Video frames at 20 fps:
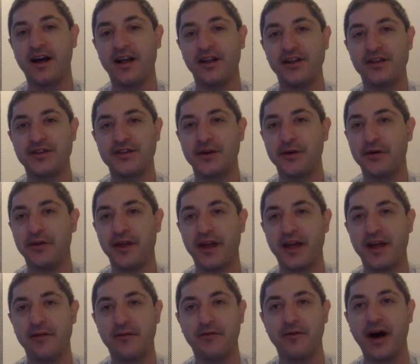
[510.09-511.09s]
so
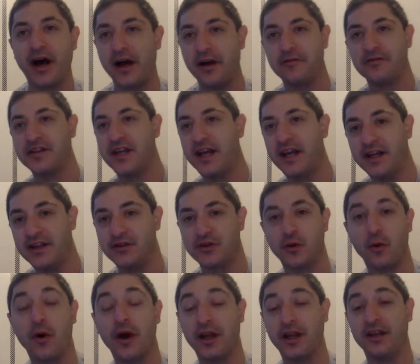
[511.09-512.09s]
that 5, 10,
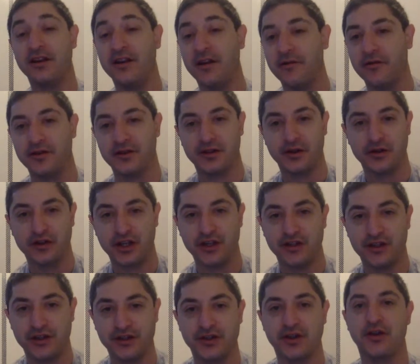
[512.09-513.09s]
20 different search
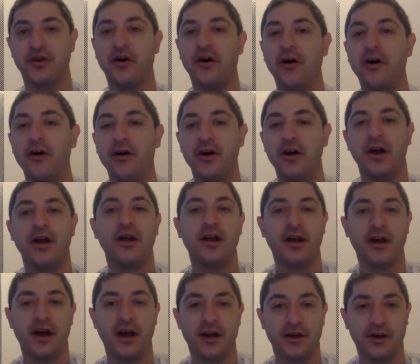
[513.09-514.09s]
engines could all
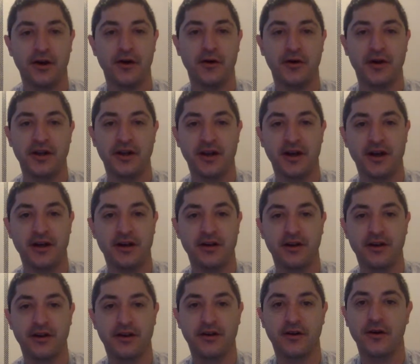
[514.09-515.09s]
go and
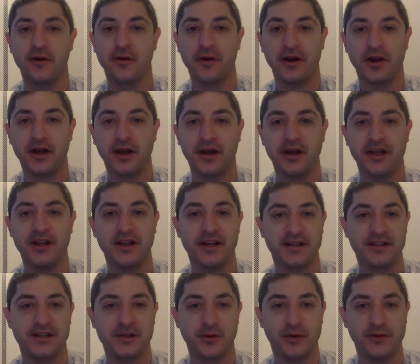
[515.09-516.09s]
go and uh,
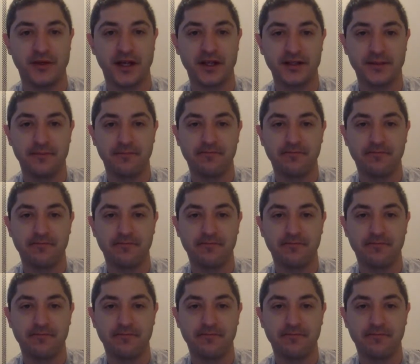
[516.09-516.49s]
index these websites.